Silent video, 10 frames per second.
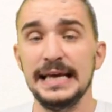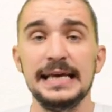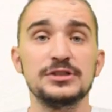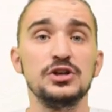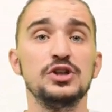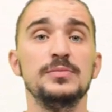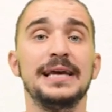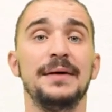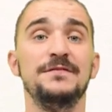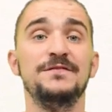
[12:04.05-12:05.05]
it's going to
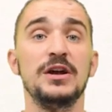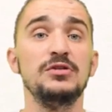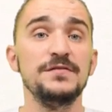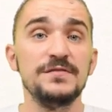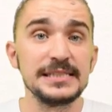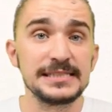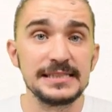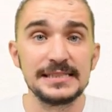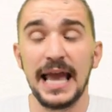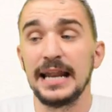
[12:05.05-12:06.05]
become very
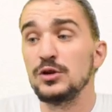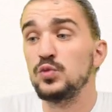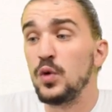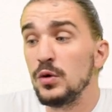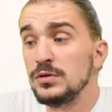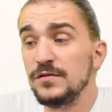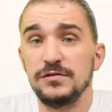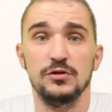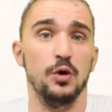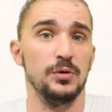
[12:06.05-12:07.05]
viscous and it won't
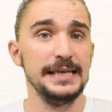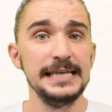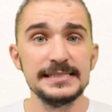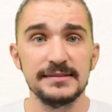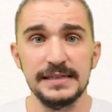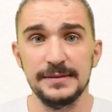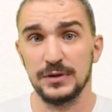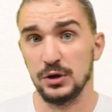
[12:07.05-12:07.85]
flow easily.